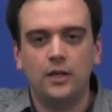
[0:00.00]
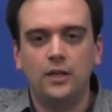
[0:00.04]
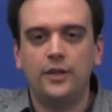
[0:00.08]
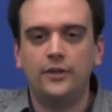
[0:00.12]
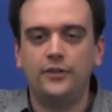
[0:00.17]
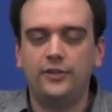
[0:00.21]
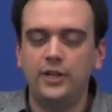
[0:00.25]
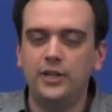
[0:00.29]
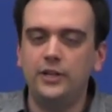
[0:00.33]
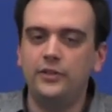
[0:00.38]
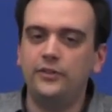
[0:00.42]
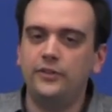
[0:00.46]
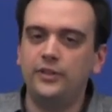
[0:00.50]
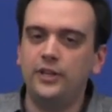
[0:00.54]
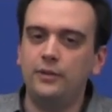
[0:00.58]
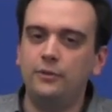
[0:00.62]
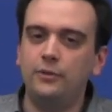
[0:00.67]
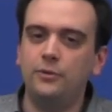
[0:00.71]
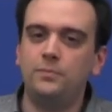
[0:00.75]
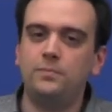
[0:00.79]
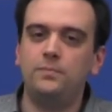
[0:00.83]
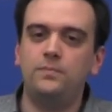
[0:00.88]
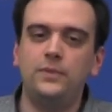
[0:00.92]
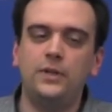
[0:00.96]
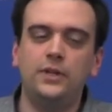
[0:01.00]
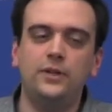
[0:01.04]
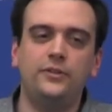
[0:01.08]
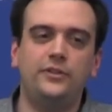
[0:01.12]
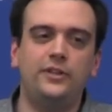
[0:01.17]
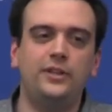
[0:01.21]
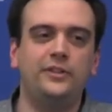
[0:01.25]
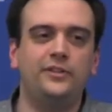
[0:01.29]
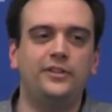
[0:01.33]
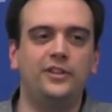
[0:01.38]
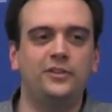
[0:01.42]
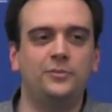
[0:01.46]
The CNC would, you know,
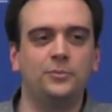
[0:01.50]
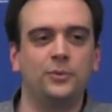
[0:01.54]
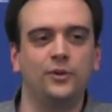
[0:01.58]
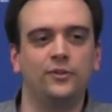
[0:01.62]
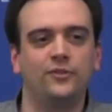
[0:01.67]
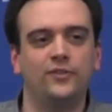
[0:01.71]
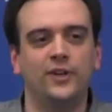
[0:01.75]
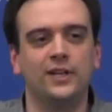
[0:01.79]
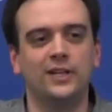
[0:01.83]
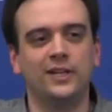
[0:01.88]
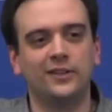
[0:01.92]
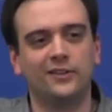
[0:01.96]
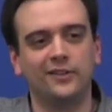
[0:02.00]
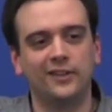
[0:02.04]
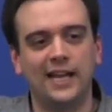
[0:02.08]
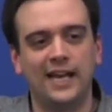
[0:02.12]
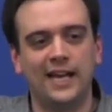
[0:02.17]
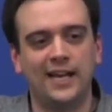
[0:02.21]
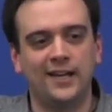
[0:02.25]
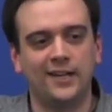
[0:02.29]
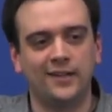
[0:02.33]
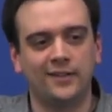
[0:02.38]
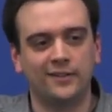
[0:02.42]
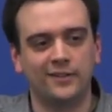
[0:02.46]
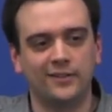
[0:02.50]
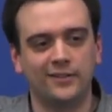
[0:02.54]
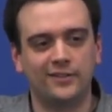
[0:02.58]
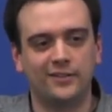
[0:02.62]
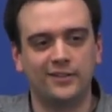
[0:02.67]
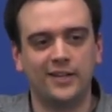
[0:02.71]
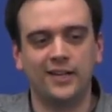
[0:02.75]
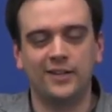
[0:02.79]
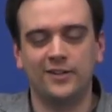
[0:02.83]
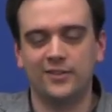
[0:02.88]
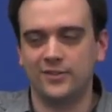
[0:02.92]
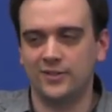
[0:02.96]
CNC is more fun. It's loud, it's
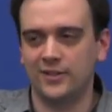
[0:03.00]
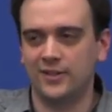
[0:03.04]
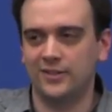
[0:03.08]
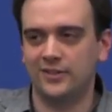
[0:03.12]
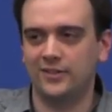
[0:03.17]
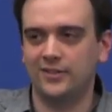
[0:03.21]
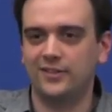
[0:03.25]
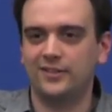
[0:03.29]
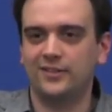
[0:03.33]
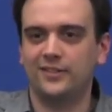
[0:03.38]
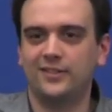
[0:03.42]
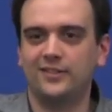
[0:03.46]
dangerous.